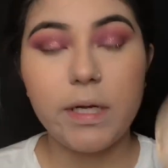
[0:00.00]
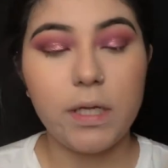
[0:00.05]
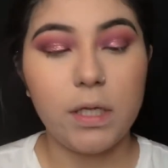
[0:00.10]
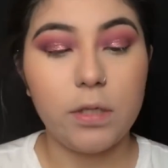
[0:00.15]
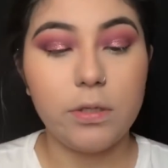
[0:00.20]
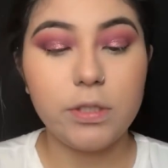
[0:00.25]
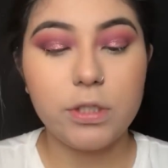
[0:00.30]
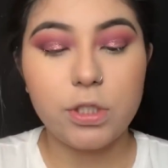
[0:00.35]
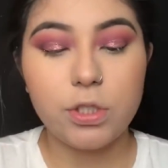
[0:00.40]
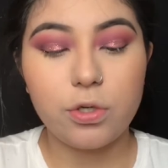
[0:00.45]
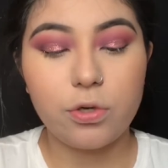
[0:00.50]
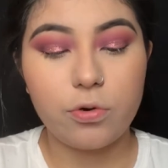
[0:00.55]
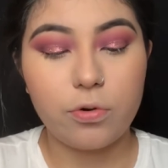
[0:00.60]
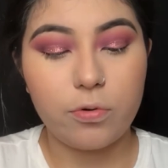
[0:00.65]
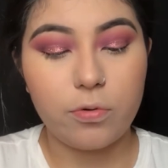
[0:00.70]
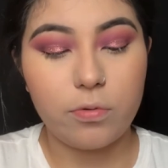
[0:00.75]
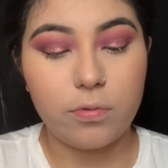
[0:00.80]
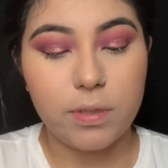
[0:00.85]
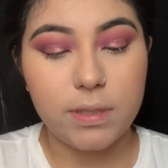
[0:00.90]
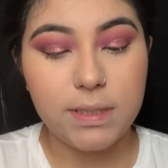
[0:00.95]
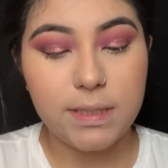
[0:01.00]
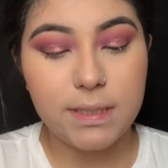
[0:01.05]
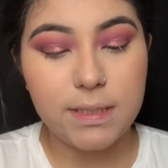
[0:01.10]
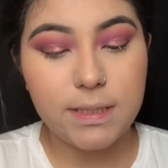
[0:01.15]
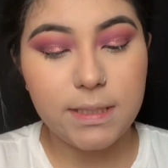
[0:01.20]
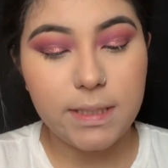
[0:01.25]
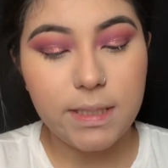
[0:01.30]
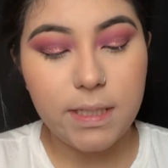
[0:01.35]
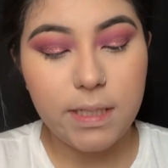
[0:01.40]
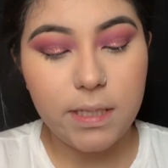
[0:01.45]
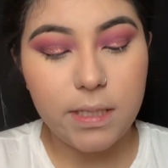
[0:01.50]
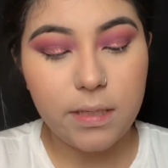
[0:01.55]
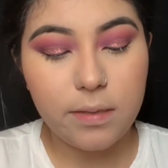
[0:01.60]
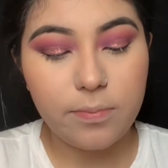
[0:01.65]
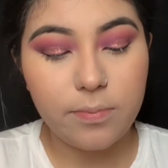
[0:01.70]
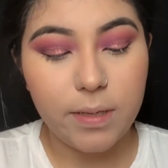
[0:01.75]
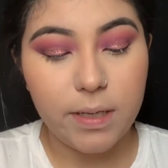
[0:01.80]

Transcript: It looks crusty,